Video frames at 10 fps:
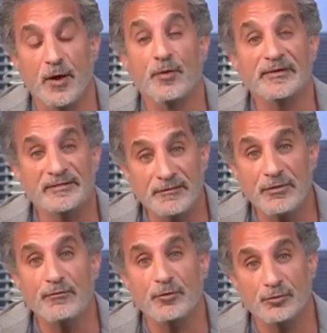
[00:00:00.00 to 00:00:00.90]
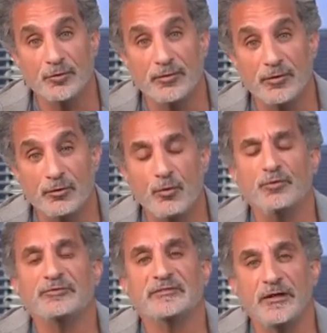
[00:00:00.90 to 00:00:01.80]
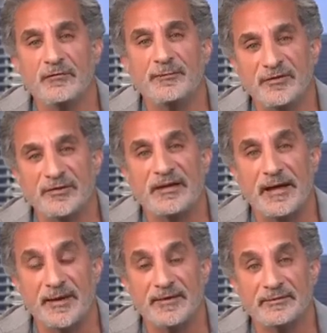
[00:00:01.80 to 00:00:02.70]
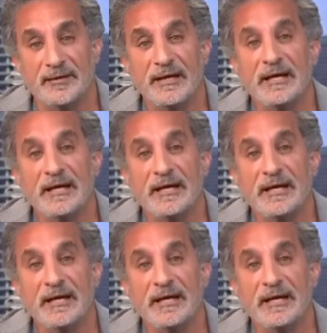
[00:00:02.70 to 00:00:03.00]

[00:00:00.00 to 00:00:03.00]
On the 7th of October, those son of bitches Hamas,